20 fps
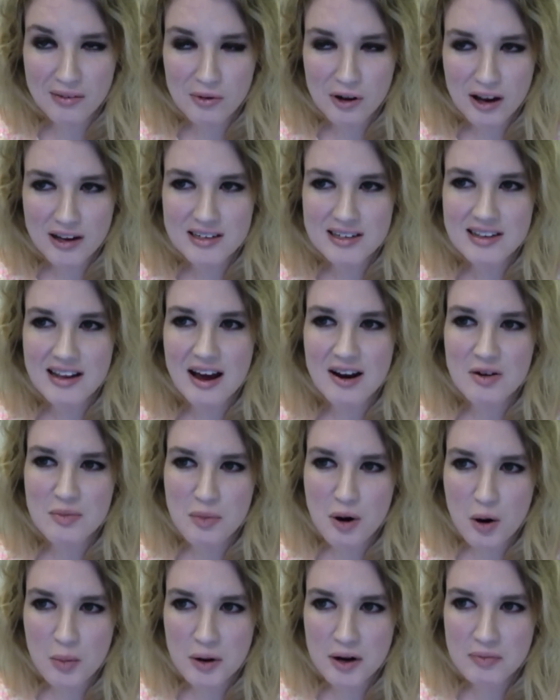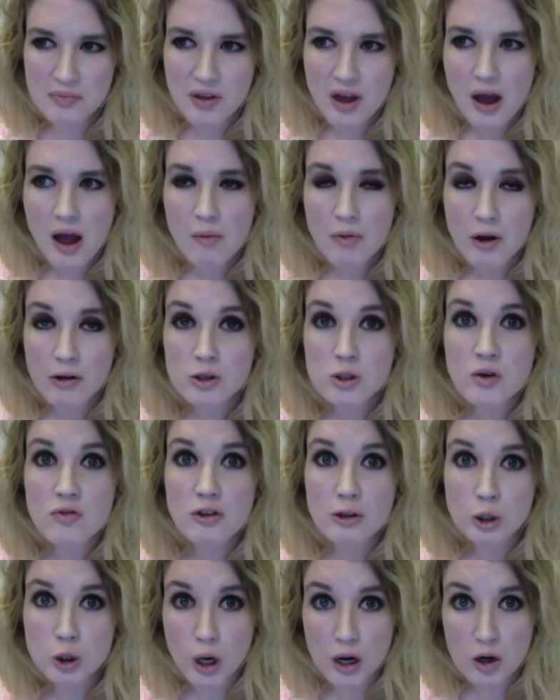We'll get to that in a moment. They also
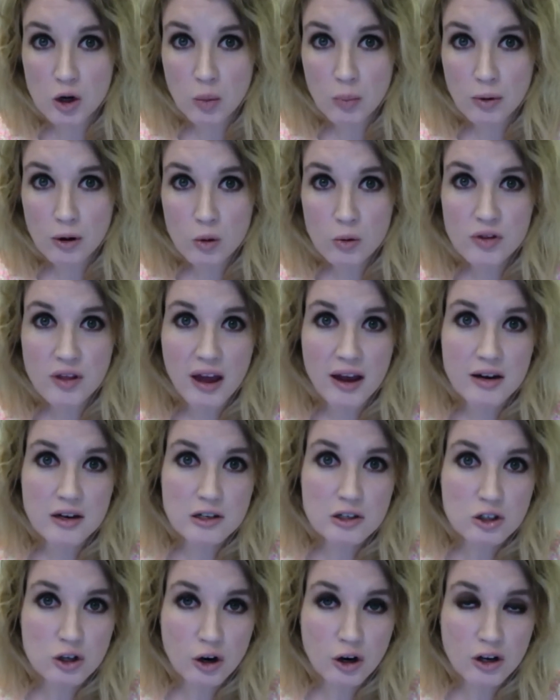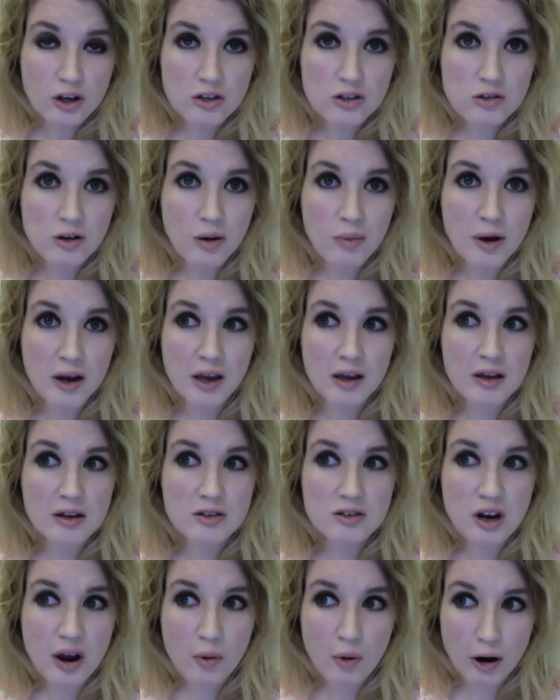The Jungle Book with Andy Serkis uh, making
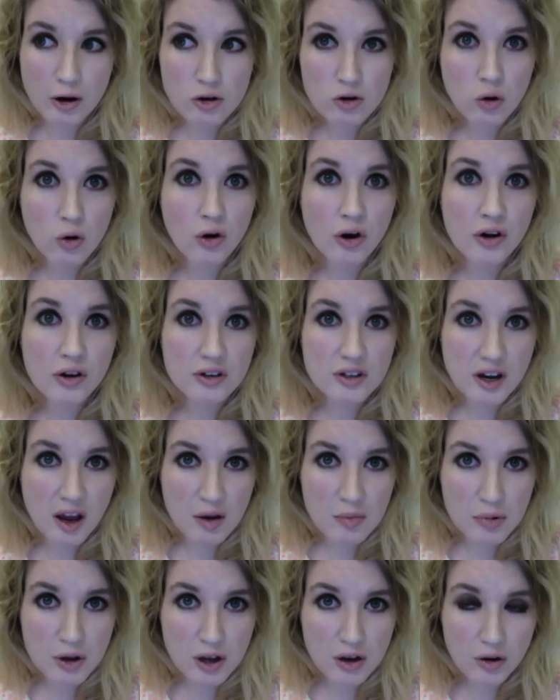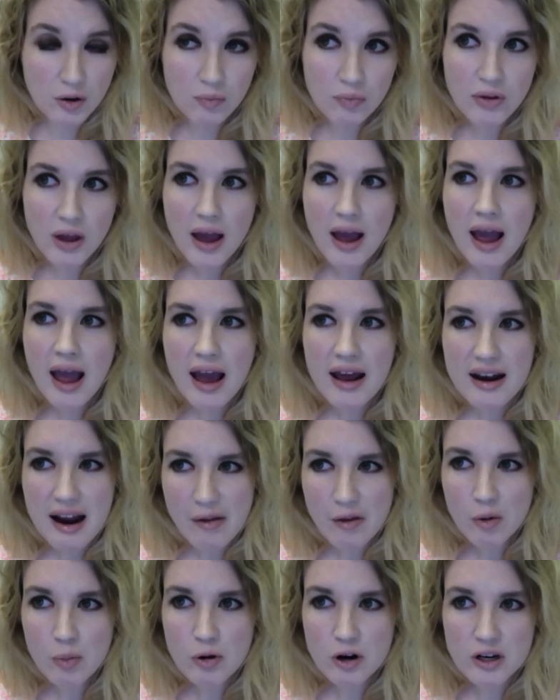his directorial debut. And
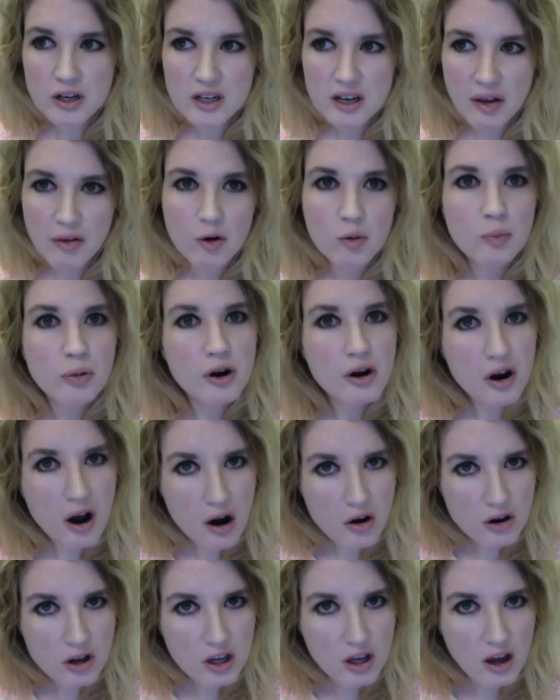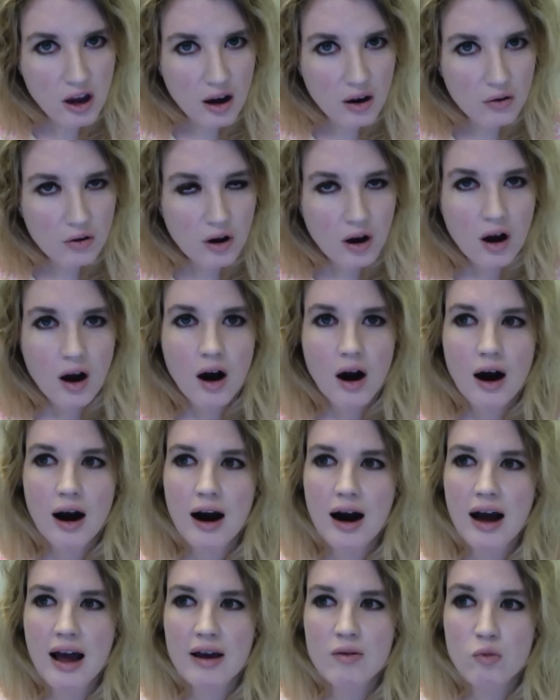now they're putting together Pinocchio.
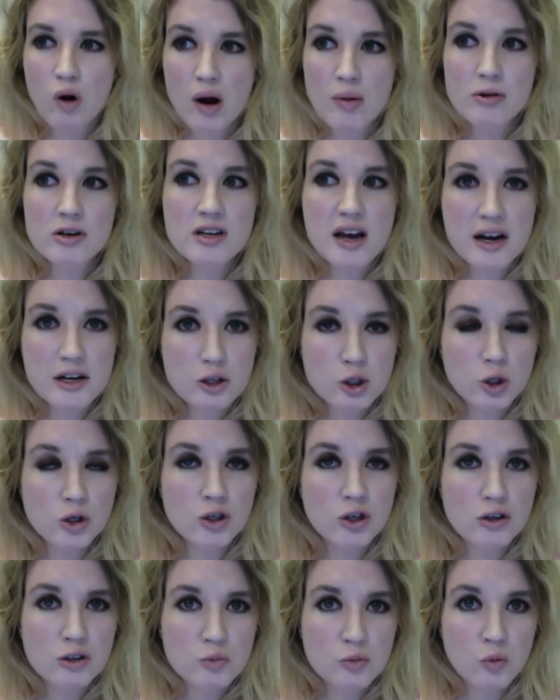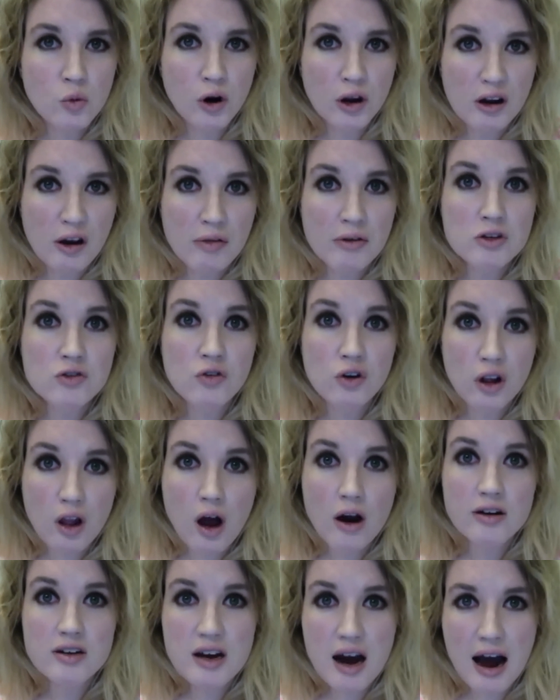Uh, and Robert Downey Jr. has been working on this for a
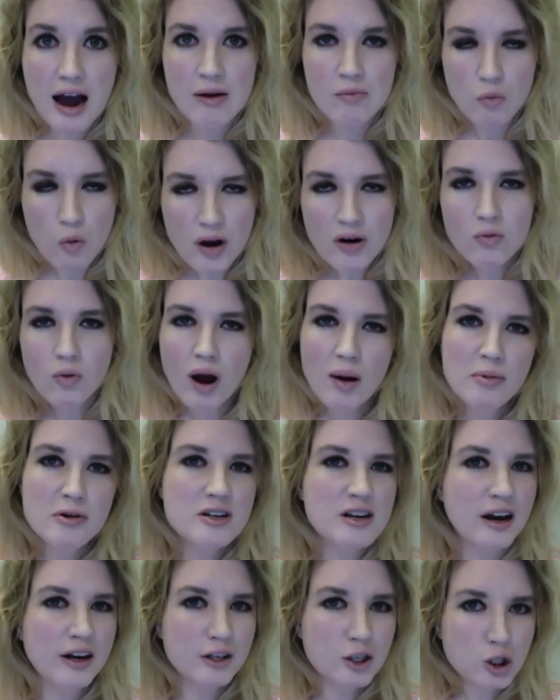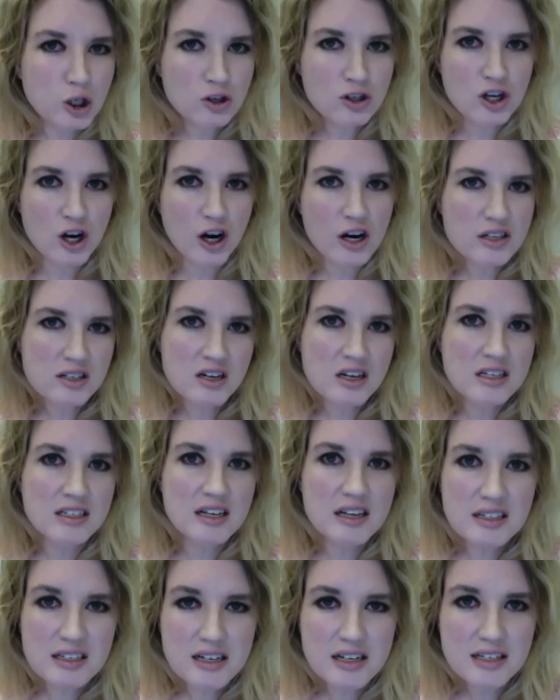long time. What? Robert Downey Jr.? Isn't he
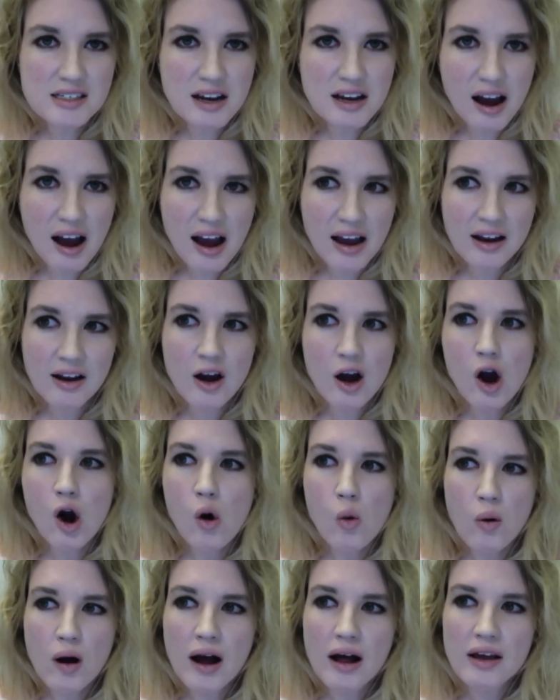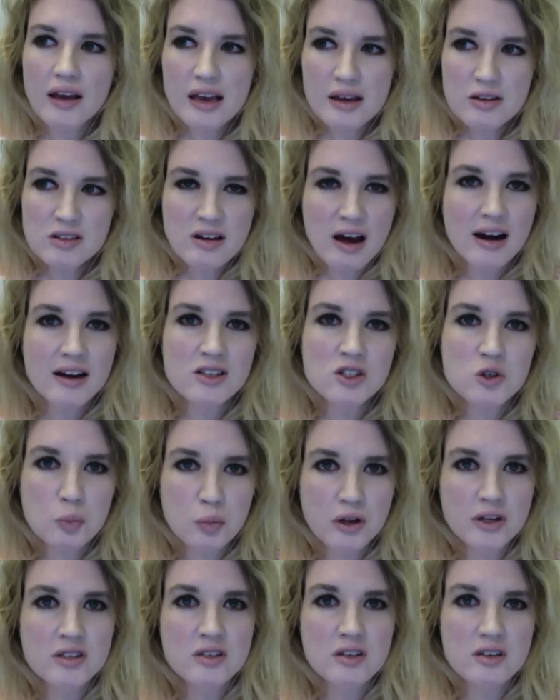Disney's guy? well, he's kind of
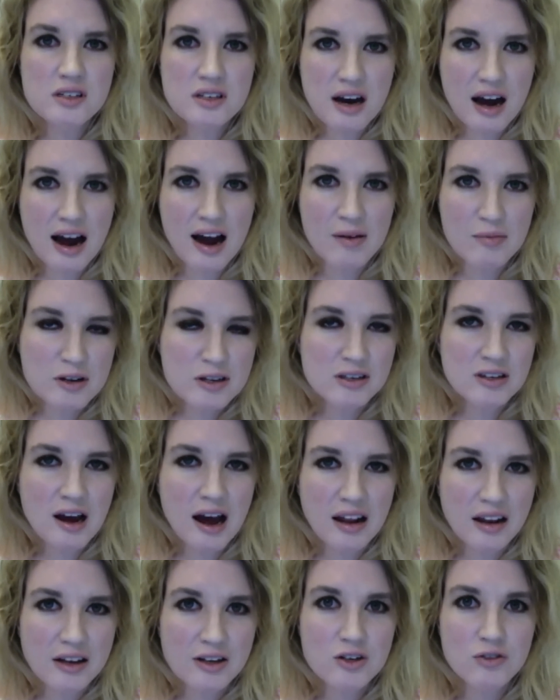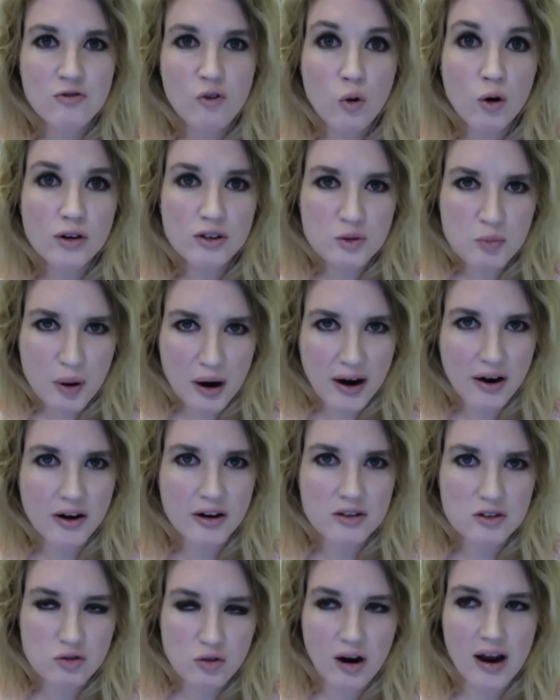splits his time. He's got like divorced
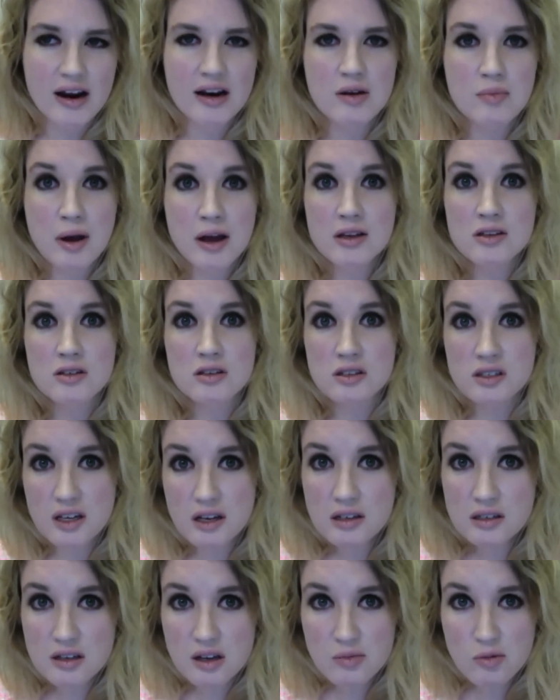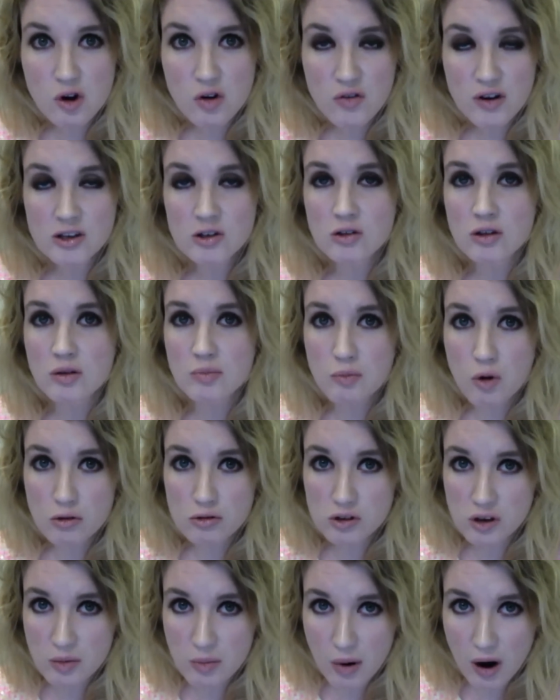parents, right? He makes his Disney movies,
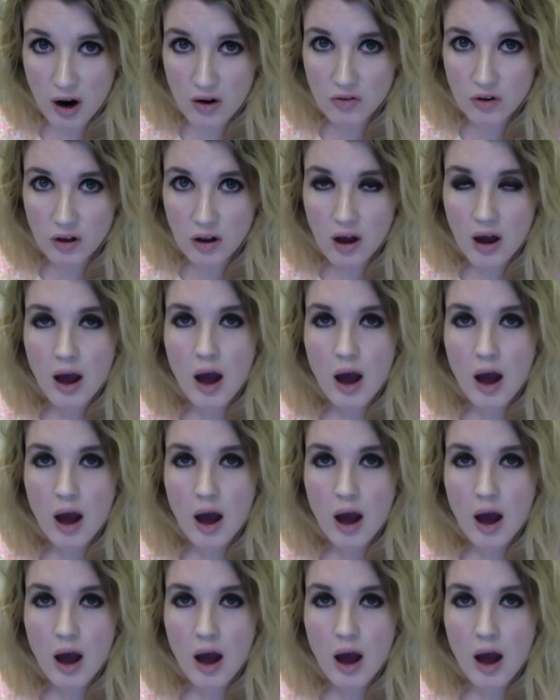mostly Marvel.